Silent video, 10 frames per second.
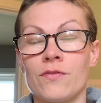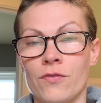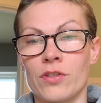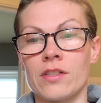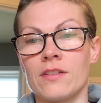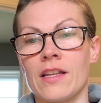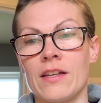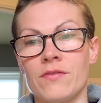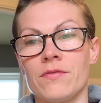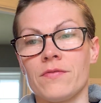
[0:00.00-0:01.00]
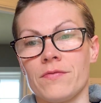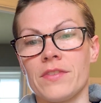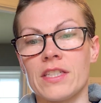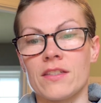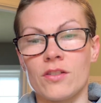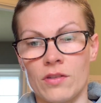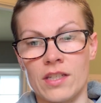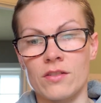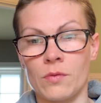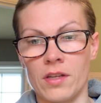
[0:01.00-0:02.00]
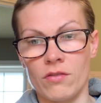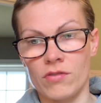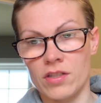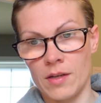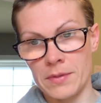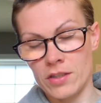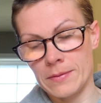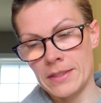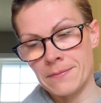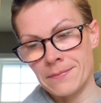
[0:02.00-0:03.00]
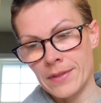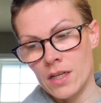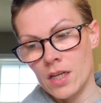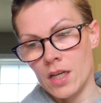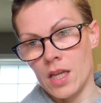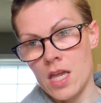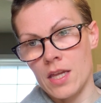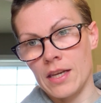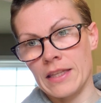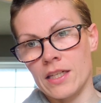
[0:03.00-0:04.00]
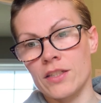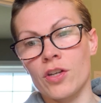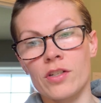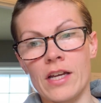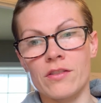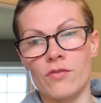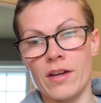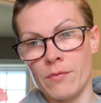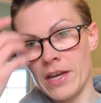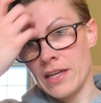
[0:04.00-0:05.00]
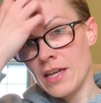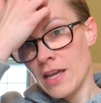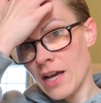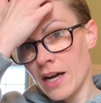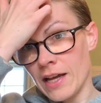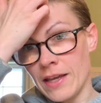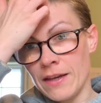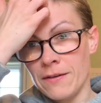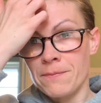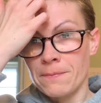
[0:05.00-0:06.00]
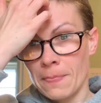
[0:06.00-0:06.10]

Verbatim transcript: for this 2023 championships, and I think it turned out the right way. I